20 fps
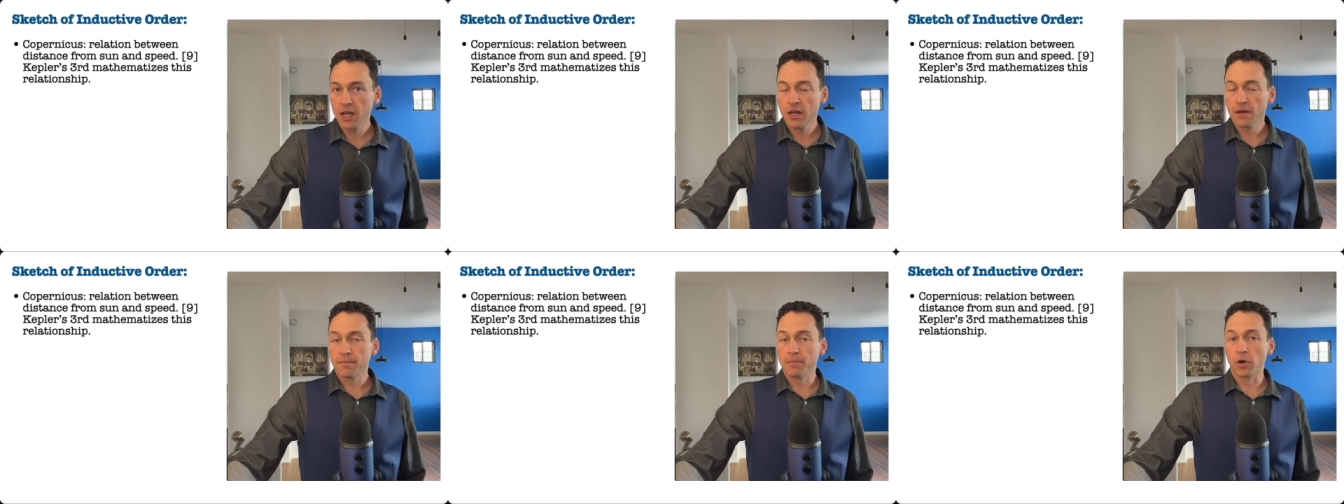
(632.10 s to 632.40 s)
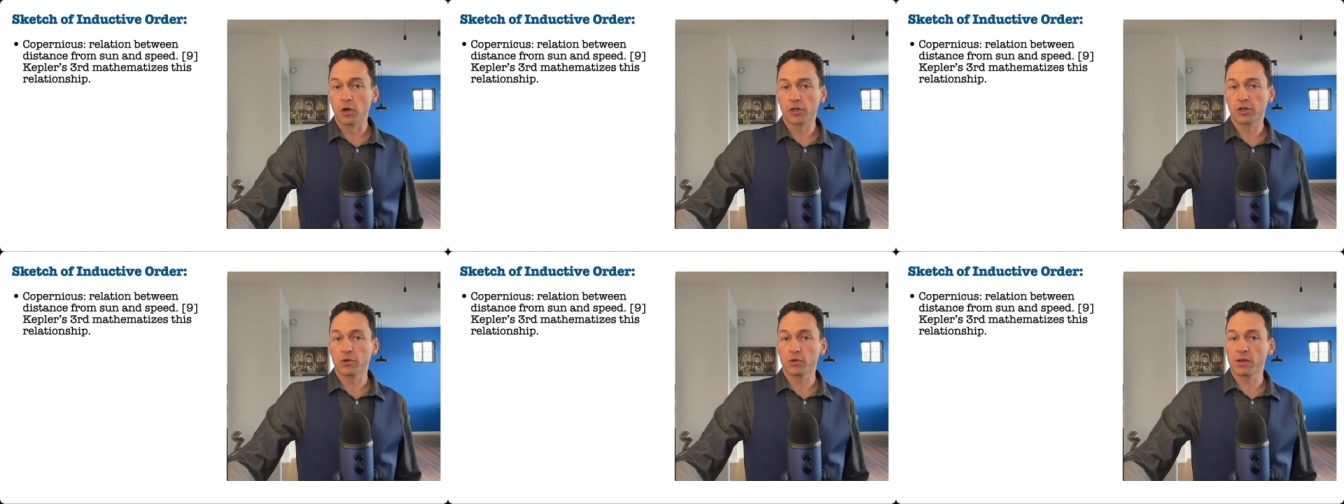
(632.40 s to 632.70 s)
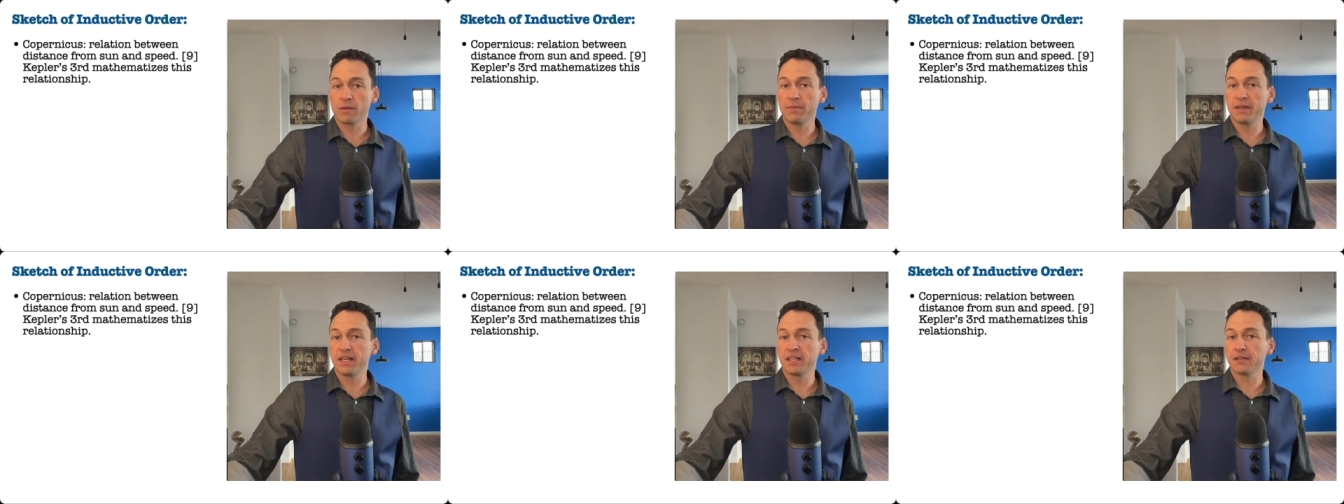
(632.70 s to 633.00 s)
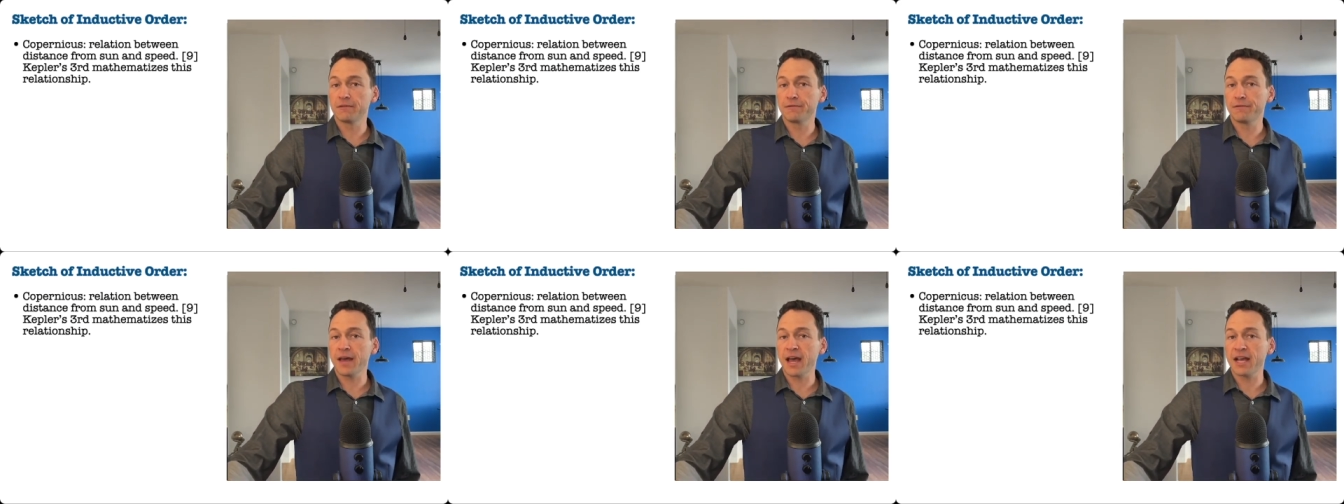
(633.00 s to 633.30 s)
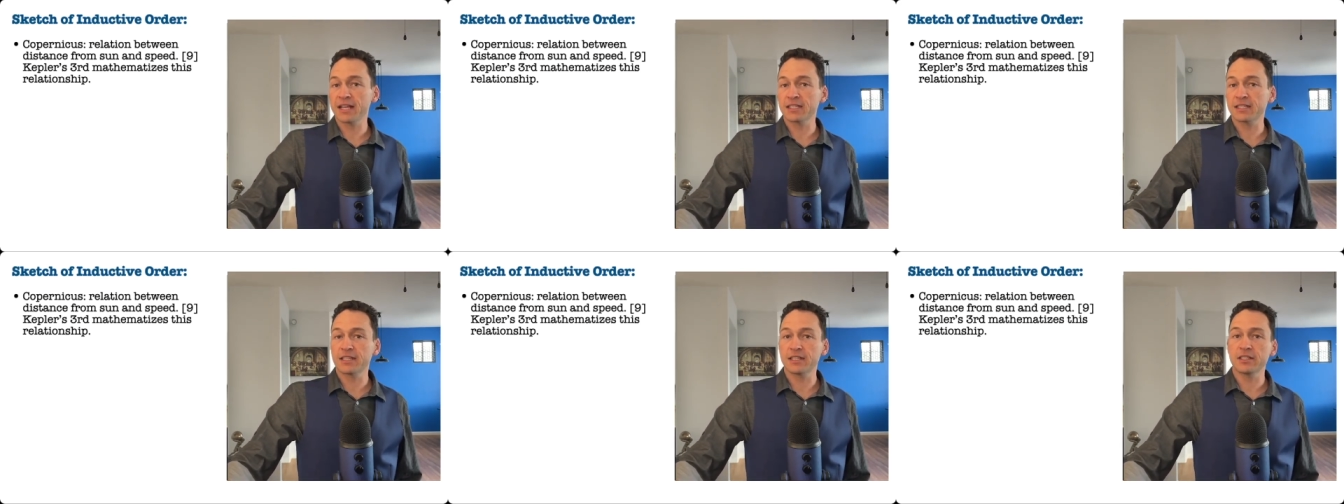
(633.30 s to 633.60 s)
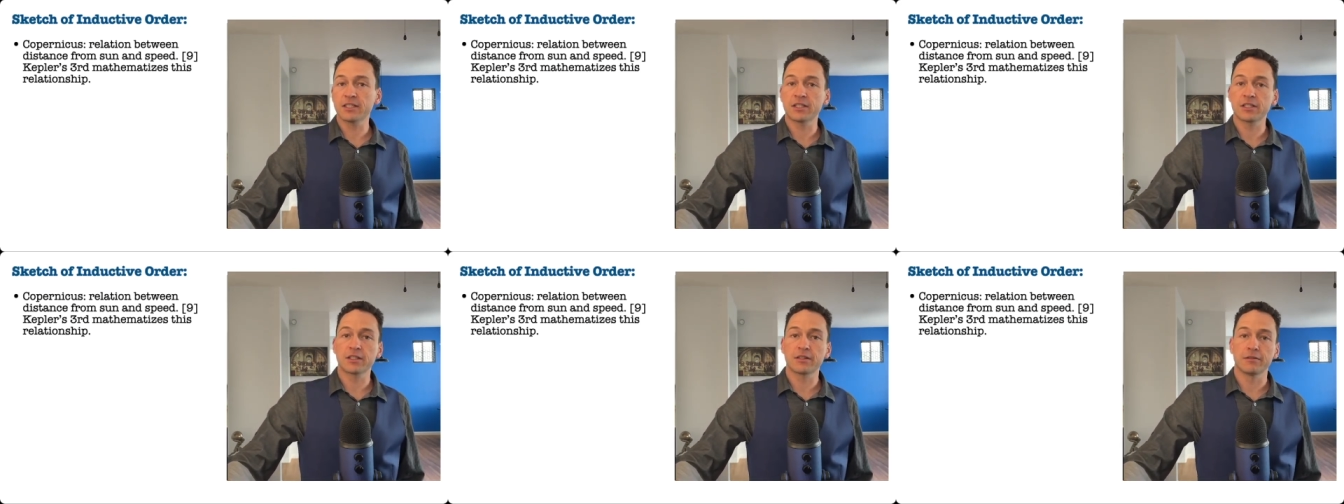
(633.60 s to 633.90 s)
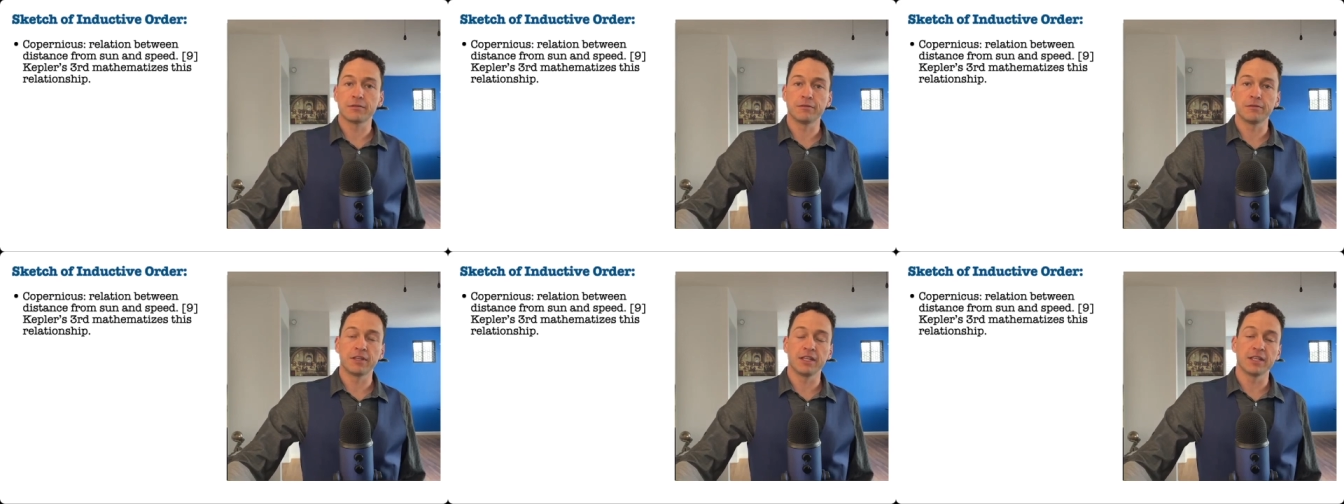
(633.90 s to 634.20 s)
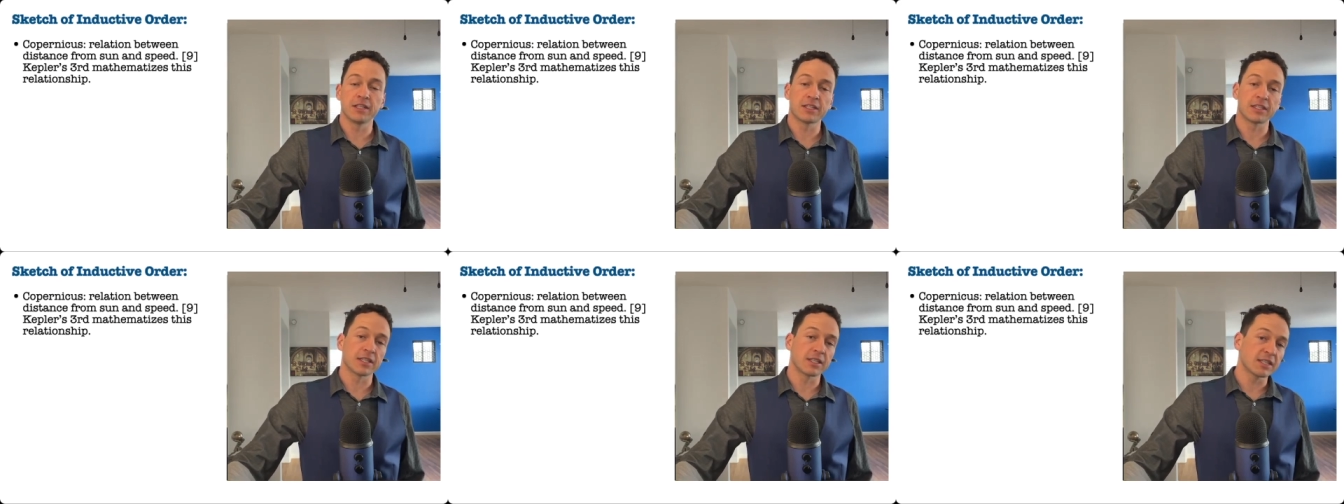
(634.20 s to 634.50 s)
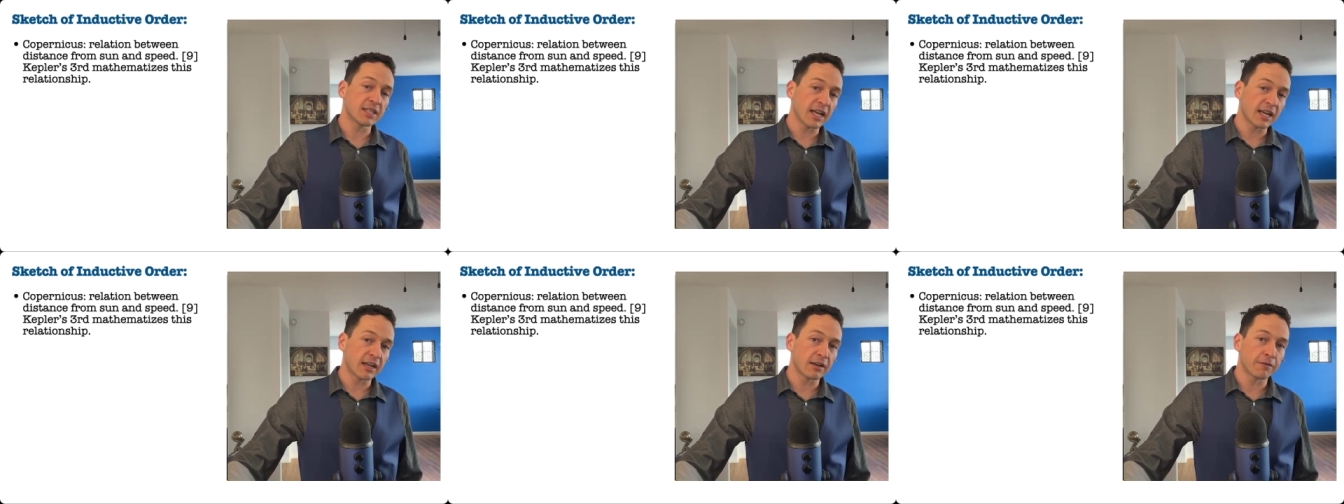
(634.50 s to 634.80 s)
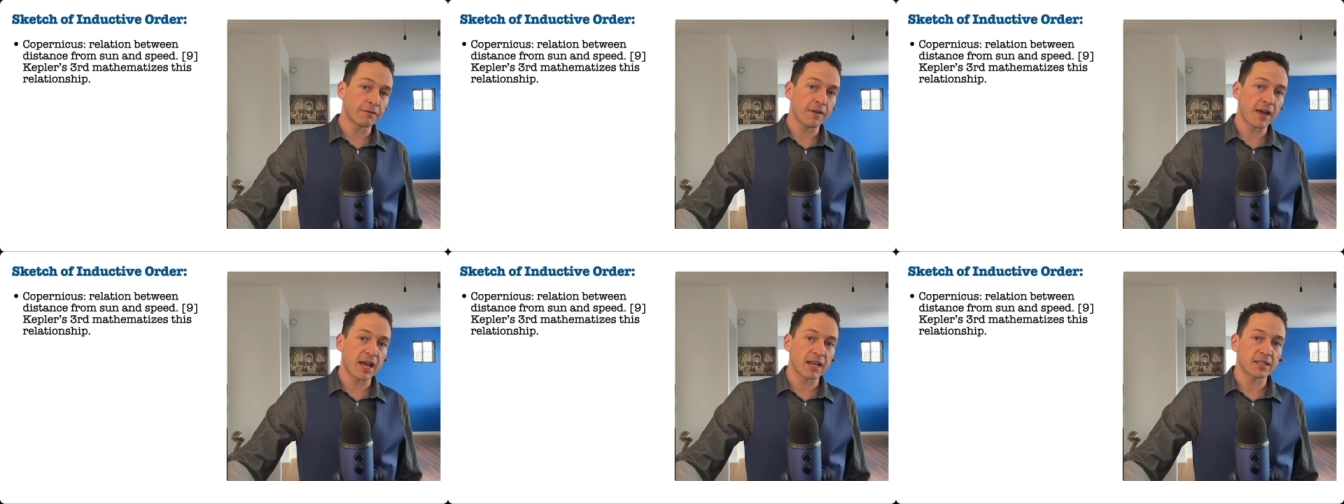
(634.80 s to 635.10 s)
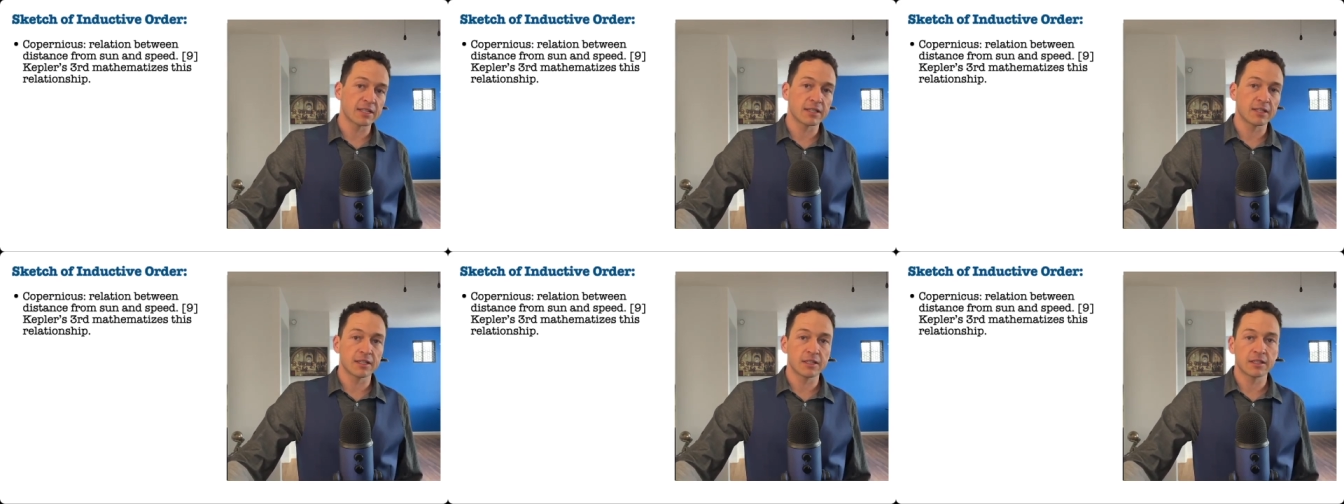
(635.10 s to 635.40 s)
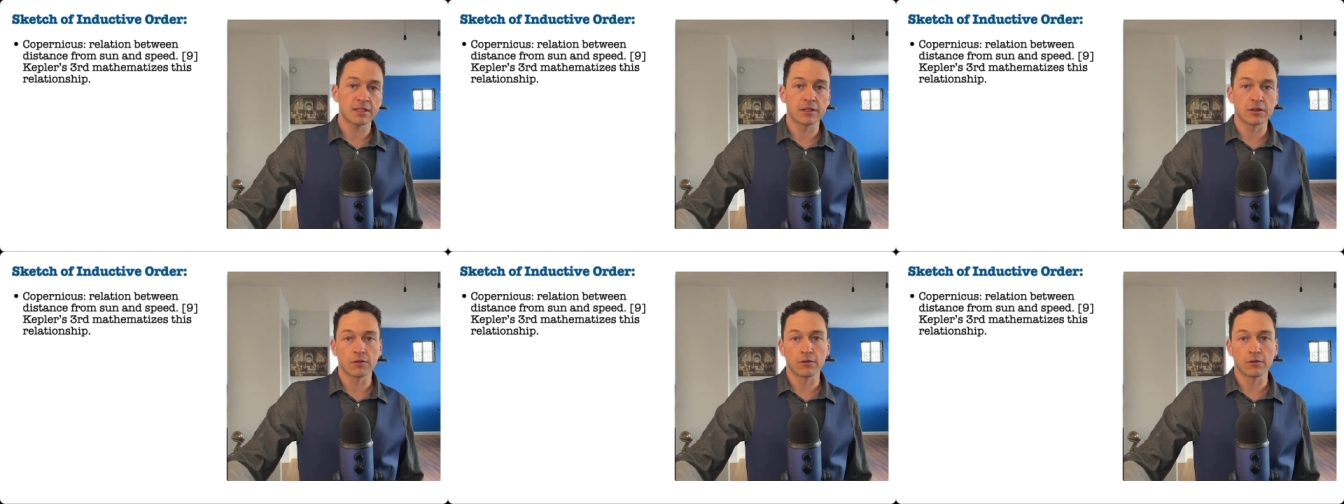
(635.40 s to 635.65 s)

Mercury being the fastest, Venus the second fastest,